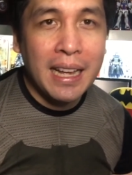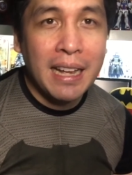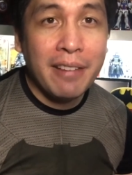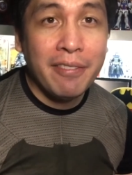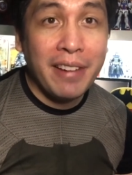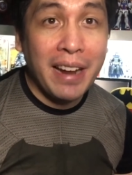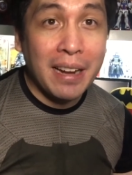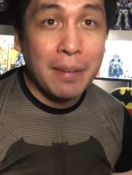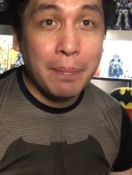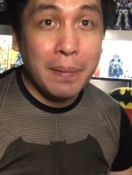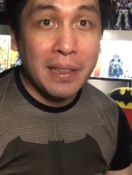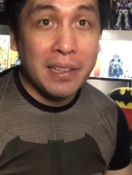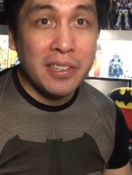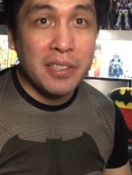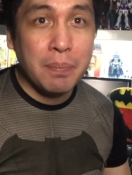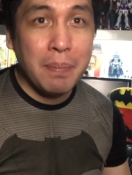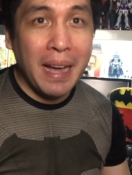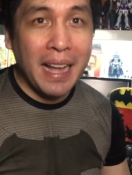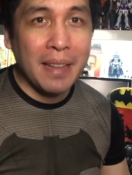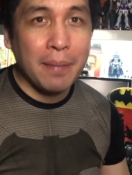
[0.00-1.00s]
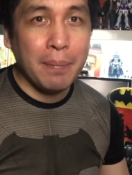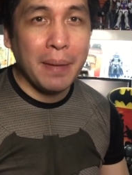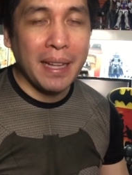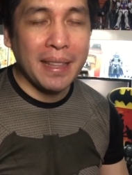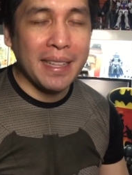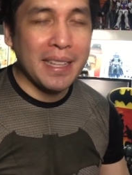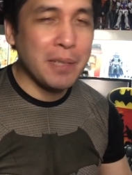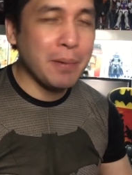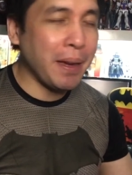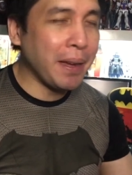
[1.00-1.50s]
Frank Miller's Batman.
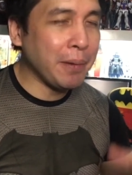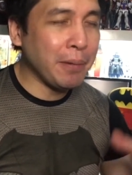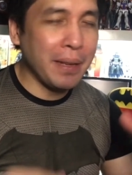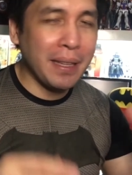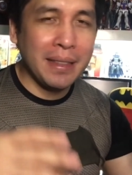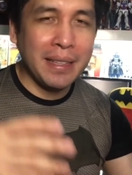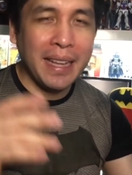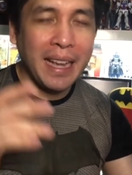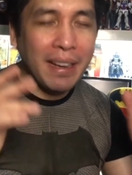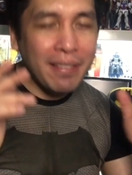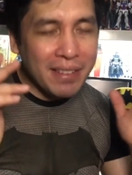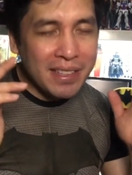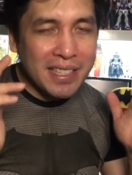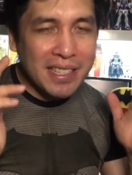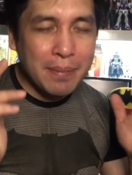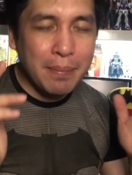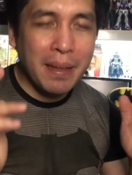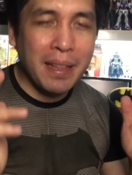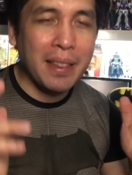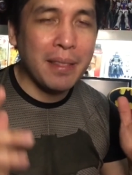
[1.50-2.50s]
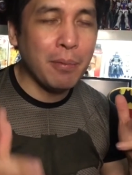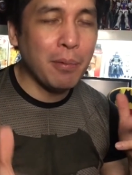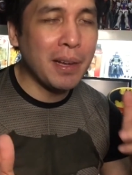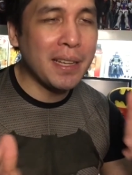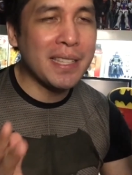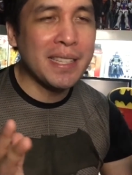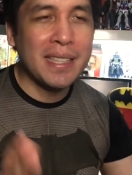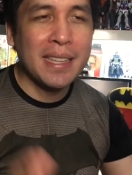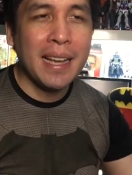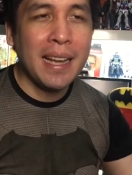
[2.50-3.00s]
That's why when Kevin Smith
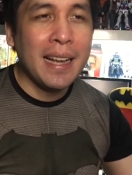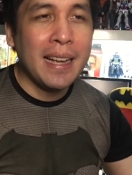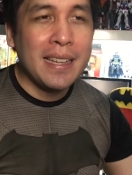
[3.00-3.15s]
was